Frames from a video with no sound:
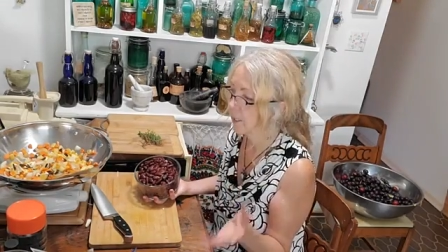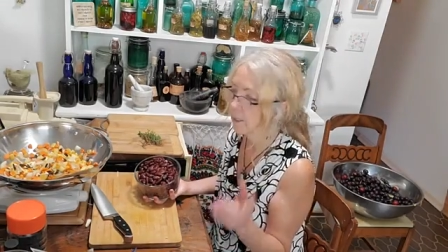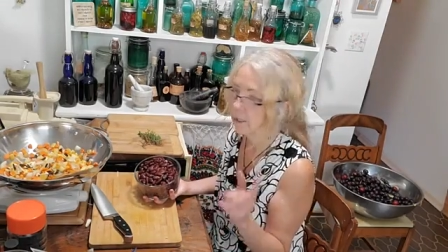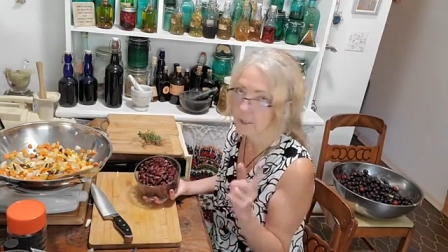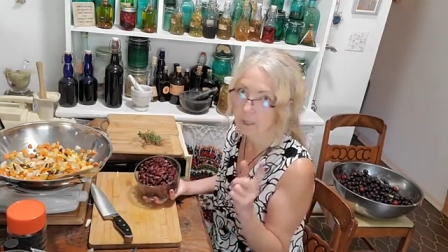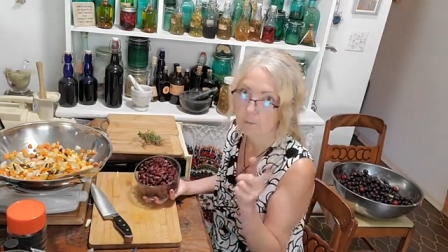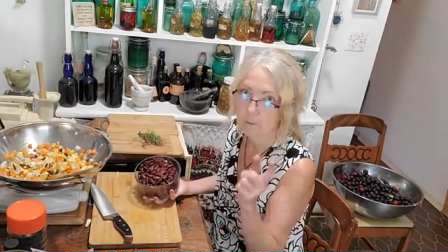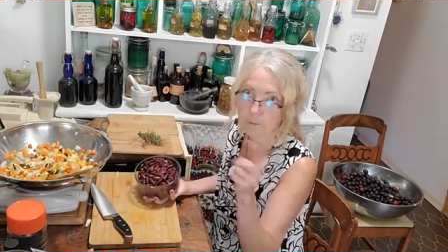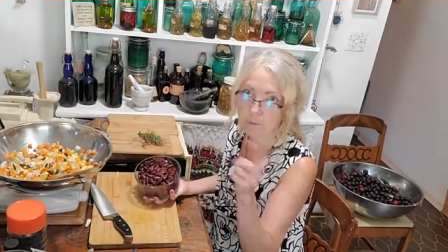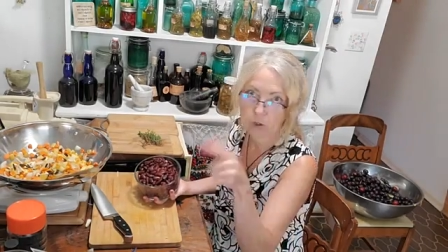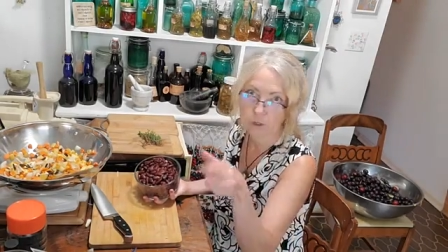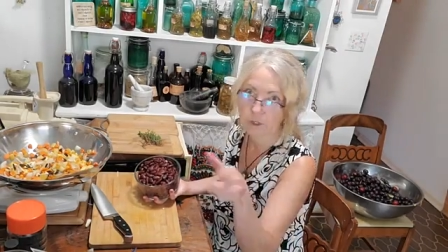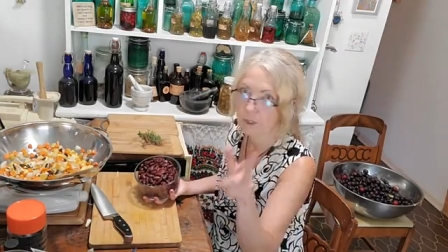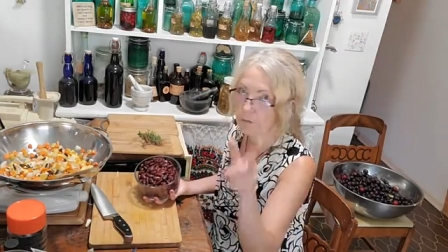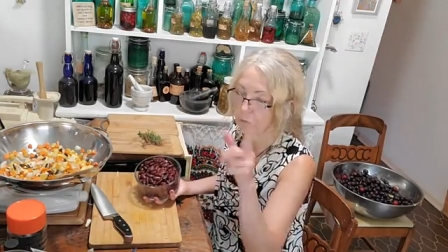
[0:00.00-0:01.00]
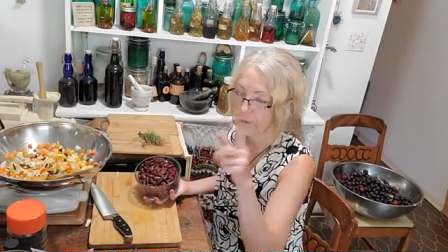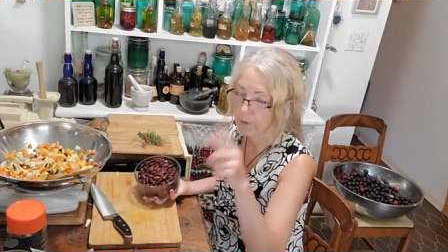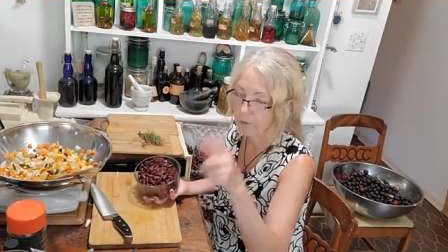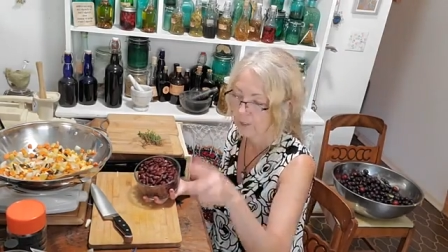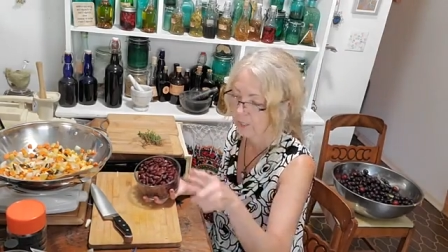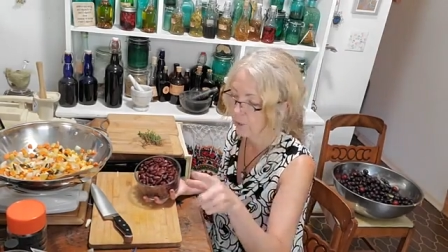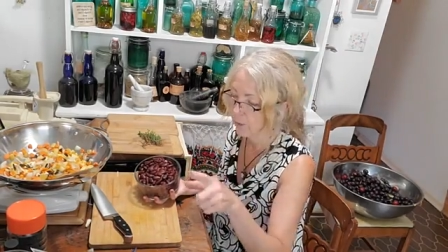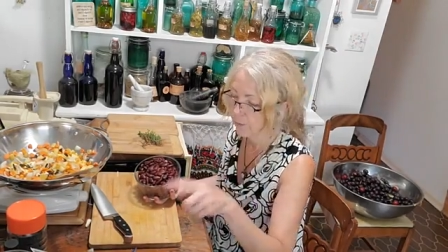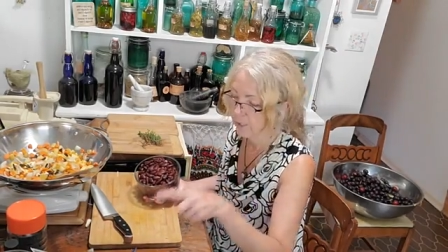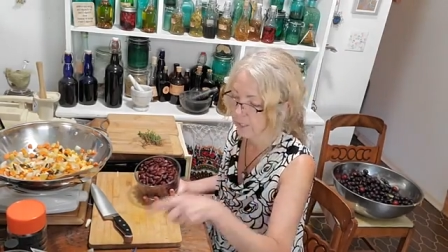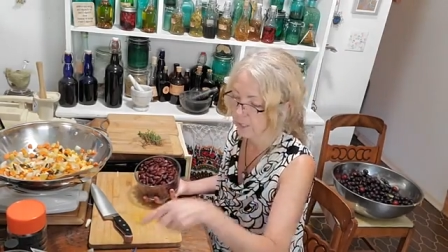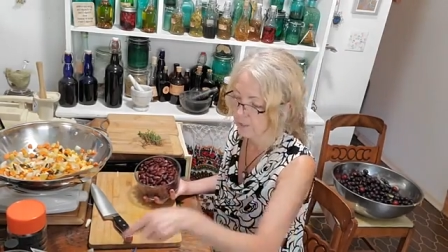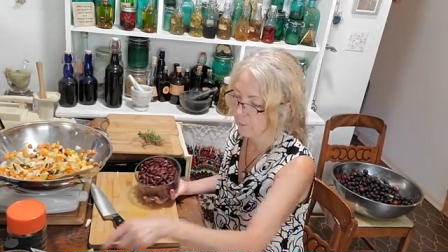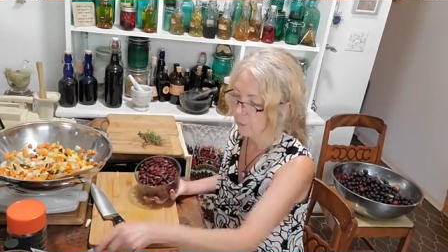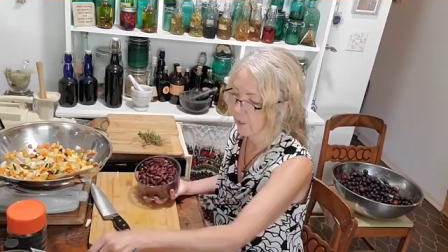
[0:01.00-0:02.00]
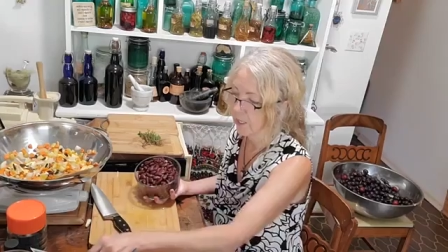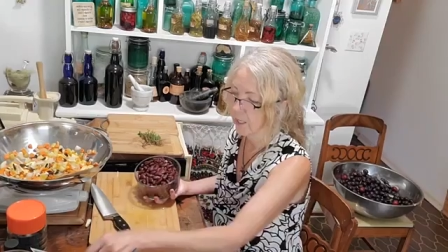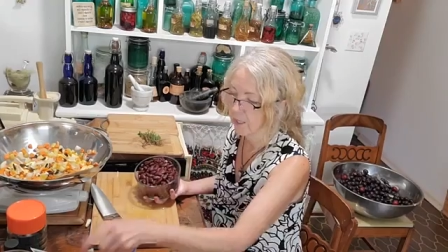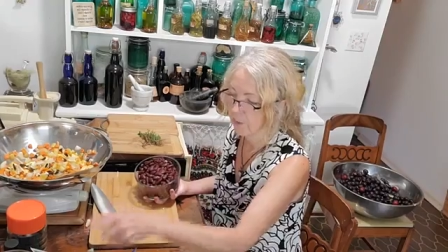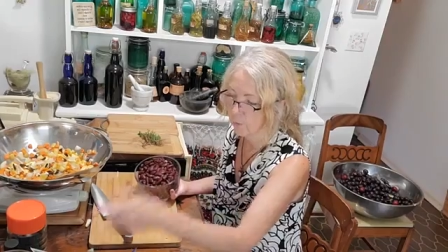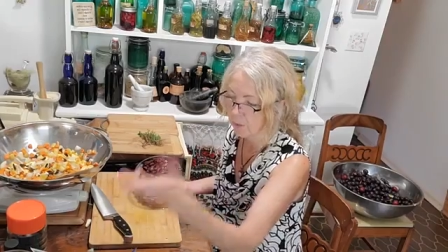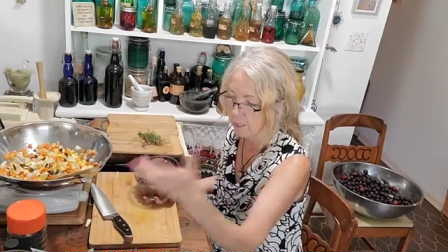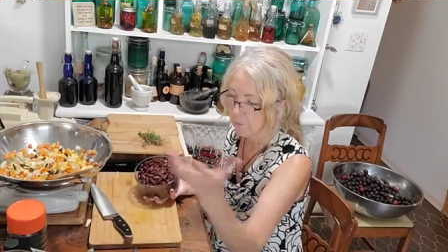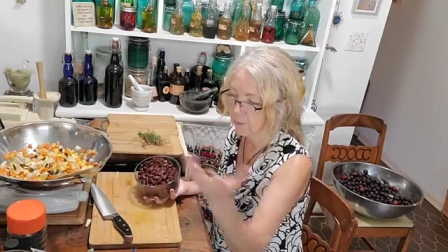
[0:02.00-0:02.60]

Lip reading: And I'm just confusing you because I'm looking at what I'm